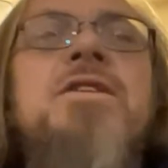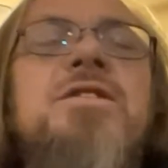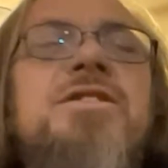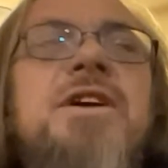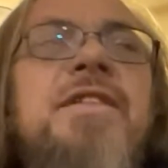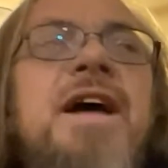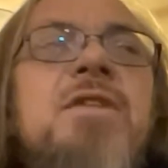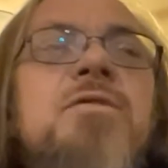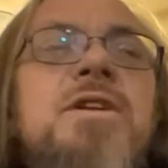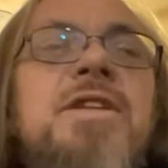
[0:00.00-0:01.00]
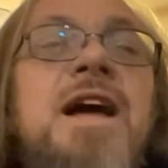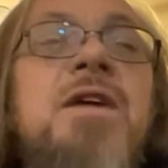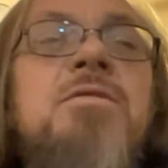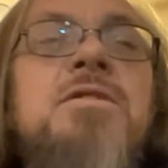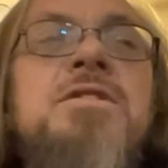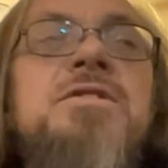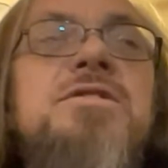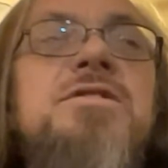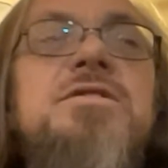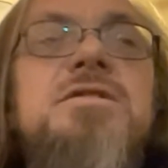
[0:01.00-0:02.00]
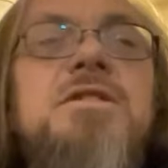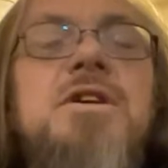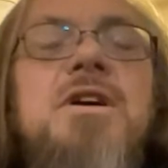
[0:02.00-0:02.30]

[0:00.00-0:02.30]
got hooked on that one. That was,